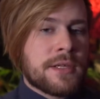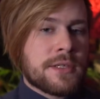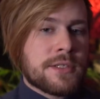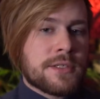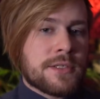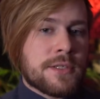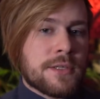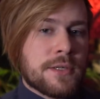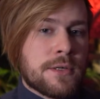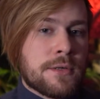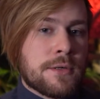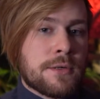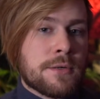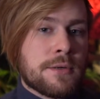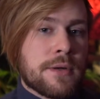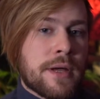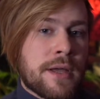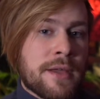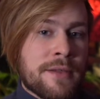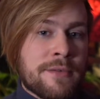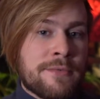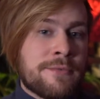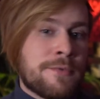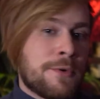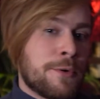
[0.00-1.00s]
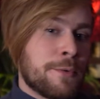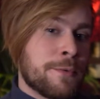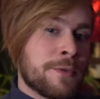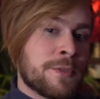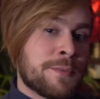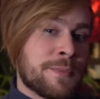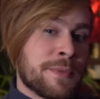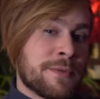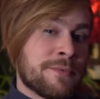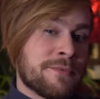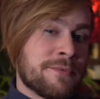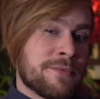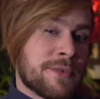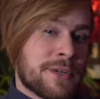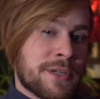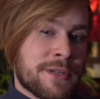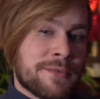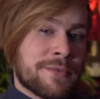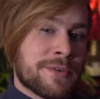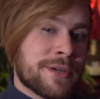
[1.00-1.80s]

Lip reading: So I have always been very,